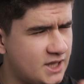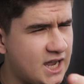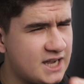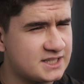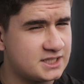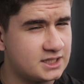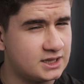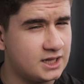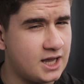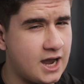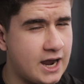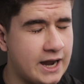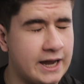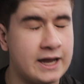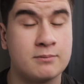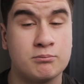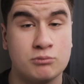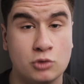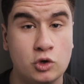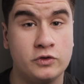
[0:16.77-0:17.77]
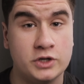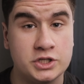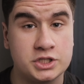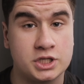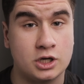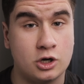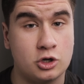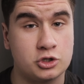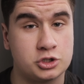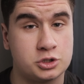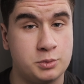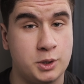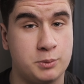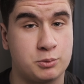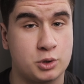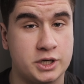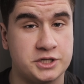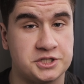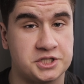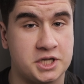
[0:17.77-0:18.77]
That's a lie. Movies can also be
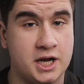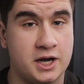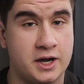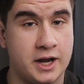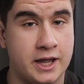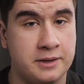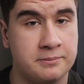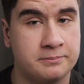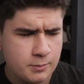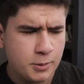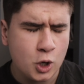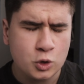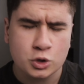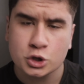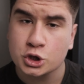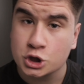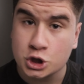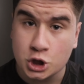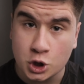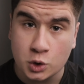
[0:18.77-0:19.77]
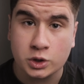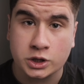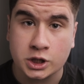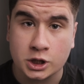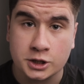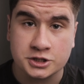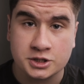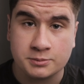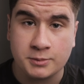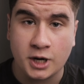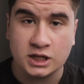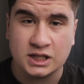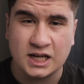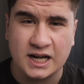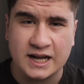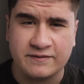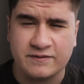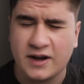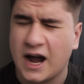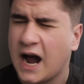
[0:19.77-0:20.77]
pretty scary. For about 2/3 of my
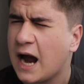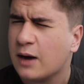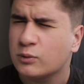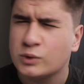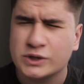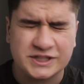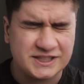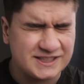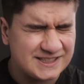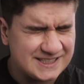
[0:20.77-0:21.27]
life, I was